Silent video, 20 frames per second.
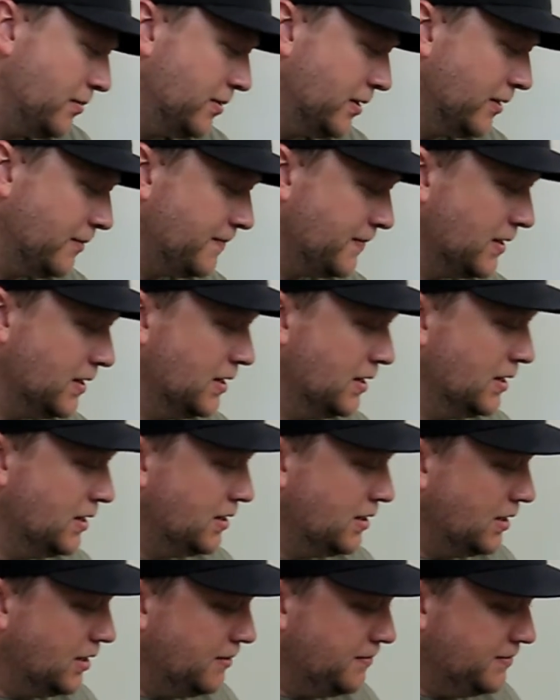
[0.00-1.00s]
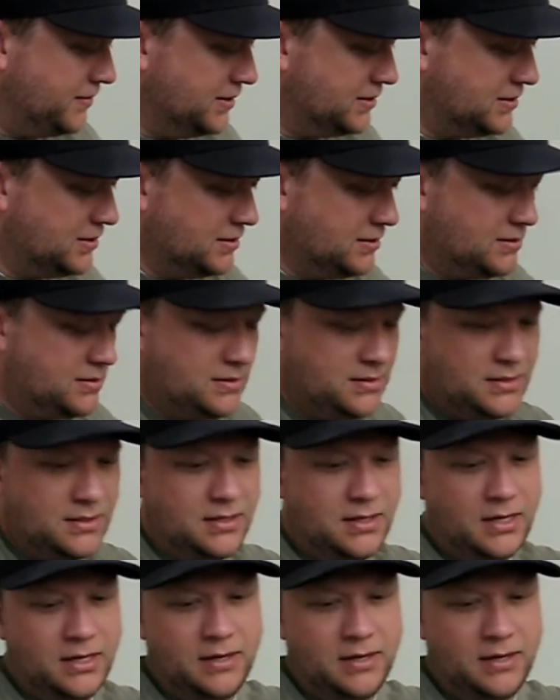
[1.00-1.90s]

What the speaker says: But this is